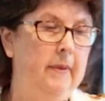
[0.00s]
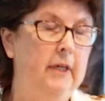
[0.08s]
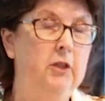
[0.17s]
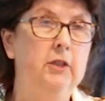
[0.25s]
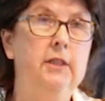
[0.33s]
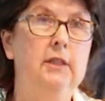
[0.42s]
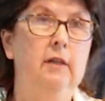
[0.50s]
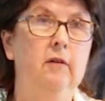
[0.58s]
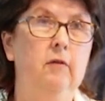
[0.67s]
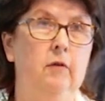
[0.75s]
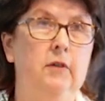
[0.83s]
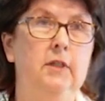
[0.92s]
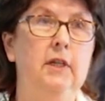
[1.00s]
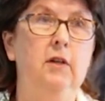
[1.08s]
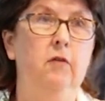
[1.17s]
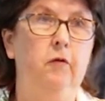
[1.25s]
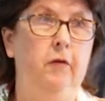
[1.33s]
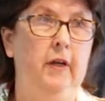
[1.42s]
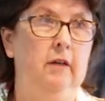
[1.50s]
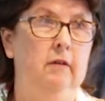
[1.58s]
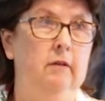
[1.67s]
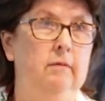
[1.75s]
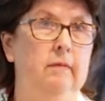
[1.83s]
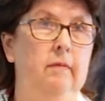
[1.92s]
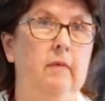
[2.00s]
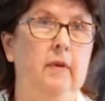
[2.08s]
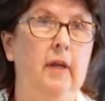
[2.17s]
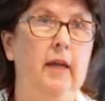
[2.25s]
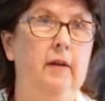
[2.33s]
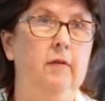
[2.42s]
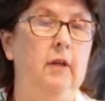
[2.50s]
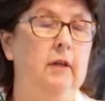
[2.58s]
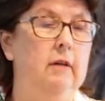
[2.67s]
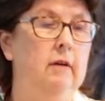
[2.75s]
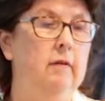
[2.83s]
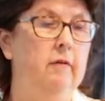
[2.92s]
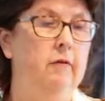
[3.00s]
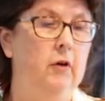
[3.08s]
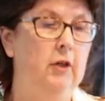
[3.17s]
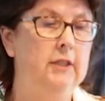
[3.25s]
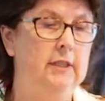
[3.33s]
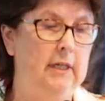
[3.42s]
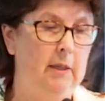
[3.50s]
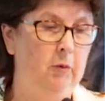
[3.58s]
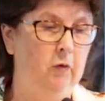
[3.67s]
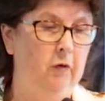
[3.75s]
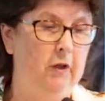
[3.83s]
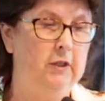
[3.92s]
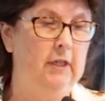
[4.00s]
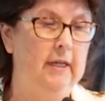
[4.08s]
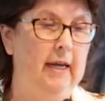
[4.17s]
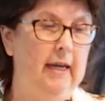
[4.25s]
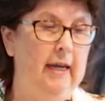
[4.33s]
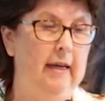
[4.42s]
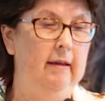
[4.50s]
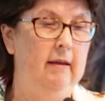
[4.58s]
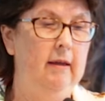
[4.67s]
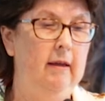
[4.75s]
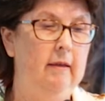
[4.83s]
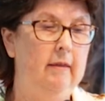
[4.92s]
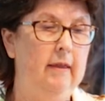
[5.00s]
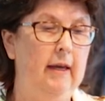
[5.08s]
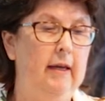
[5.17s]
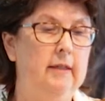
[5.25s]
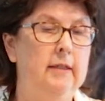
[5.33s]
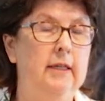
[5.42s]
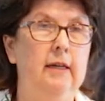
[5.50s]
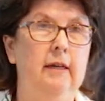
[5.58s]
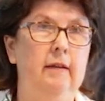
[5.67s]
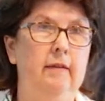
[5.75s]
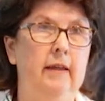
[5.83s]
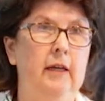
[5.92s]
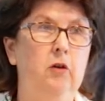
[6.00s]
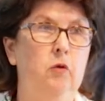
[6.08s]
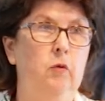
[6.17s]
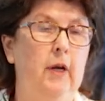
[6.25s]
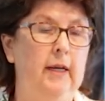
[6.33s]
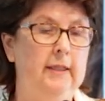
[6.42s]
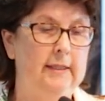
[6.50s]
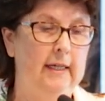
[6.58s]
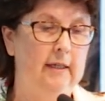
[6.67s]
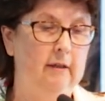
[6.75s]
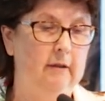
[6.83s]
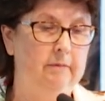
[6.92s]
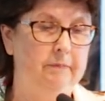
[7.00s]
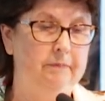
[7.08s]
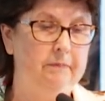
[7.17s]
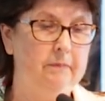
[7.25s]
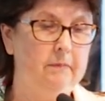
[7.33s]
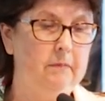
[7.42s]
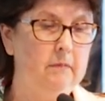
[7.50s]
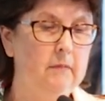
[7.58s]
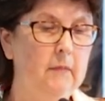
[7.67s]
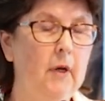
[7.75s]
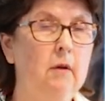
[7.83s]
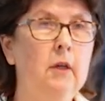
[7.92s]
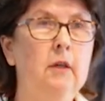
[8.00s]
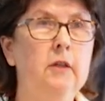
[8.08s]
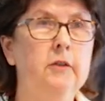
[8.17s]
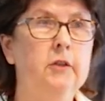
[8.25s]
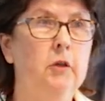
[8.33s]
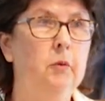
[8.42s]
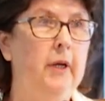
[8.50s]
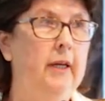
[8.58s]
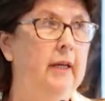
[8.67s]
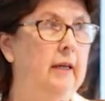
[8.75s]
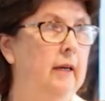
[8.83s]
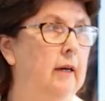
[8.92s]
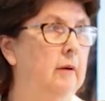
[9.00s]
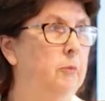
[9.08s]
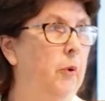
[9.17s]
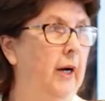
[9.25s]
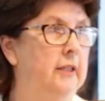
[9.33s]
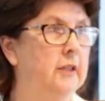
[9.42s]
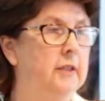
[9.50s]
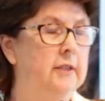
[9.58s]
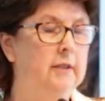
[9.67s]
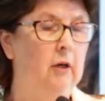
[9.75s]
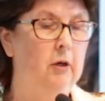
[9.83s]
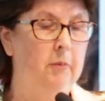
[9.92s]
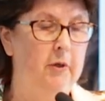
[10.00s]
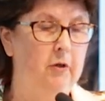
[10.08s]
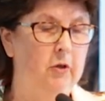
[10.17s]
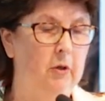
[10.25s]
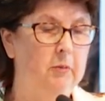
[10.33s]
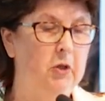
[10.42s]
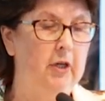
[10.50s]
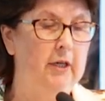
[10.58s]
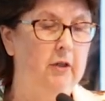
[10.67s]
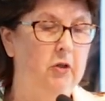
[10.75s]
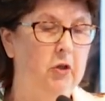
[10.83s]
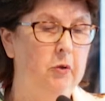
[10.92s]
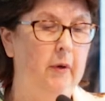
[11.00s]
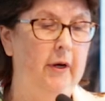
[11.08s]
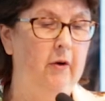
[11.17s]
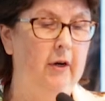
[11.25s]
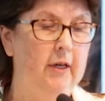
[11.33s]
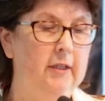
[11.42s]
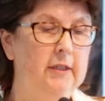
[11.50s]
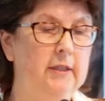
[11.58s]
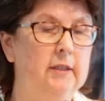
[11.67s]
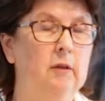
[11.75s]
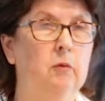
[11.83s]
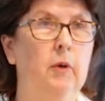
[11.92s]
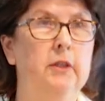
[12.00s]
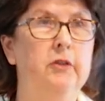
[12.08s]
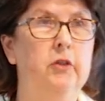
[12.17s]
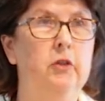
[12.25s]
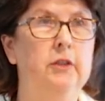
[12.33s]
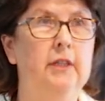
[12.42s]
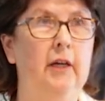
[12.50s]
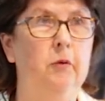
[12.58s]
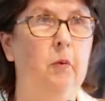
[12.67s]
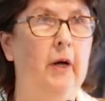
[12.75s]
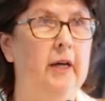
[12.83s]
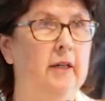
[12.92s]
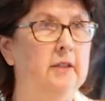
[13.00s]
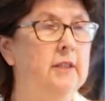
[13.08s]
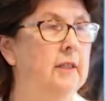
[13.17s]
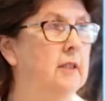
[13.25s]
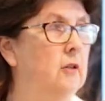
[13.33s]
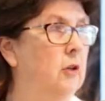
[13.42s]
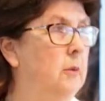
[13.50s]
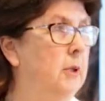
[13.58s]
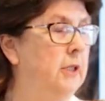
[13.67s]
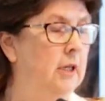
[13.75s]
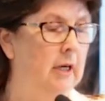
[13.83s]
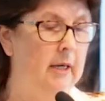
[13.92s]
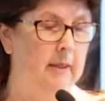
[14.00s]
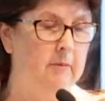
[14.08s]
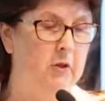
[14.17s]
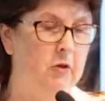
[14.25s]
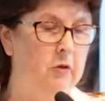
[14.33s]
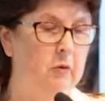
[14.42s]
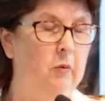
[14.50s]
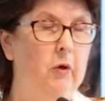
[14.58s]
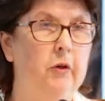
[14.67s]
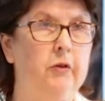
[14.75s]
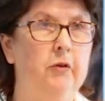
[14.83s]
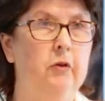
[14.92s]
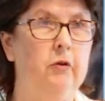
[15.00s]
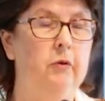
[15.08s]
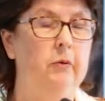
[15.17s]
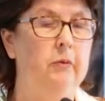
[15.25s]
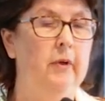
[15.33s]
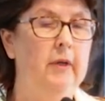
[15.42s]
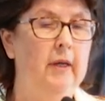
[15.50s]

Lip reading: They just didn't feel, even in very stable foster care, that they could really settle. So we practice open adoption in two areas. One's New South Wales, and there's not going to be time to work through